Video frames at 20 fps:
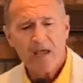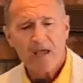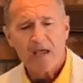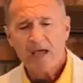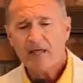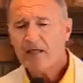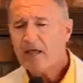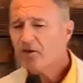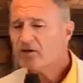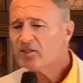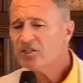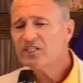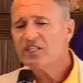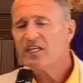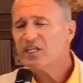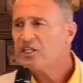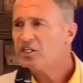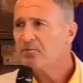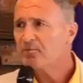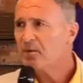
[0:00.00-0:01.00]
And there's
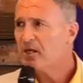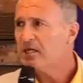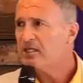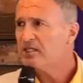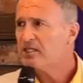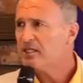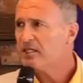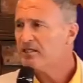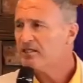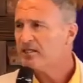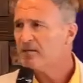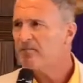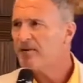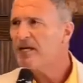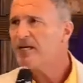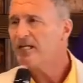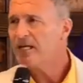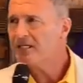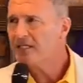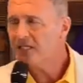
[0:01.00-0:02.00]
disciplines to
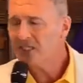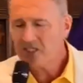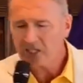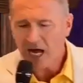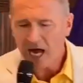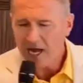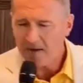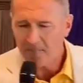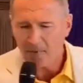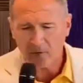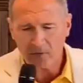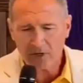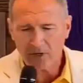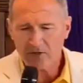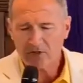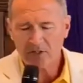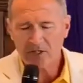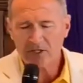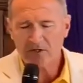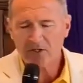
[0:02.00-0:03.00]
being a disciple. They're,
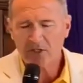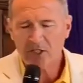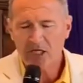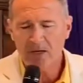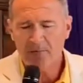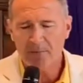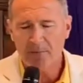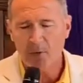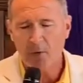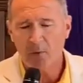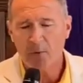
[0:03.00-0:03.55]
they're simple.